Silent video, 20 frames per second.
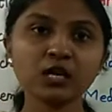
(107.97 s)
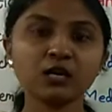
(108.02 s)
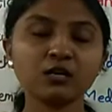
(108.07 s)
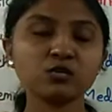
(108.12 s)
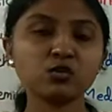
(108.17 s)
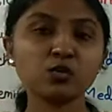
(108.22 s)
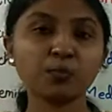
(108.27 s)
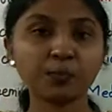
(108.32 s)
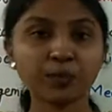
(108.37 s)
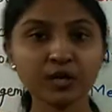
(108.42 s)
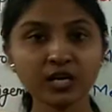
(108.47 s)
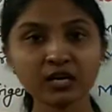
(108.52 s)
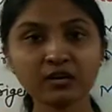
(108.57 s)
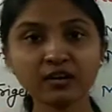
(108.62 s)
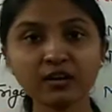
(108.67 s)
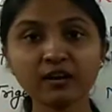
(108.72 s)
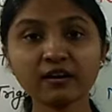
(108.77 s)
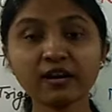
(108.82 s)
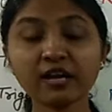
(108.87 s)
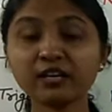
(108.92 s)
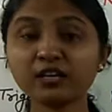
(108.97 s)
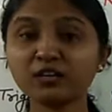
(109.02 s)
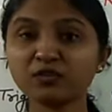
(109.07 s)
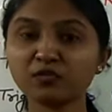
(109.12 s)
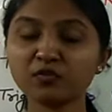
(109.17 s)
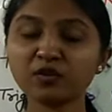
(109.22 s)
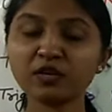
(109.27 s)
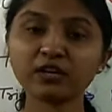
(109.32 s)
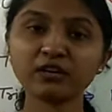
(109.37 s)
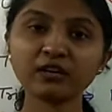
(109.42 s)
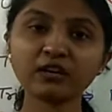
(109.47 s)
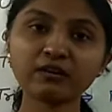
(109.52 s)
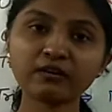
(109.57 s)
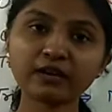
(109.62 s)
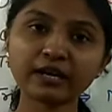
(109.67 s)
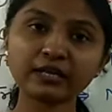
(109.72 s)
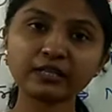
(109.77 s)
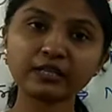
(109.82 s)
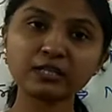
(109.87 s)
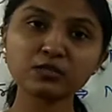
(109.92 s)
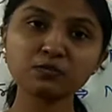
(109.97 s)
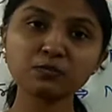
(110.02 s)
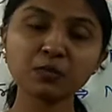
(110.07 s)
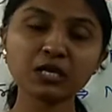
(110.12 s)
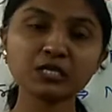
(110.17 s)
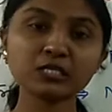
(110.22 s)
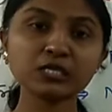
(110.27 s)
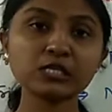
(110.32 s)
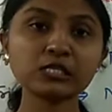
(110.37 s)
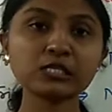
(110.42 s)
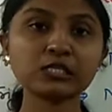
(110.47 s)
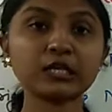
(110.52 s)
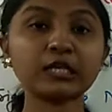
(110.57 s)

superior and inferior rectus muscles,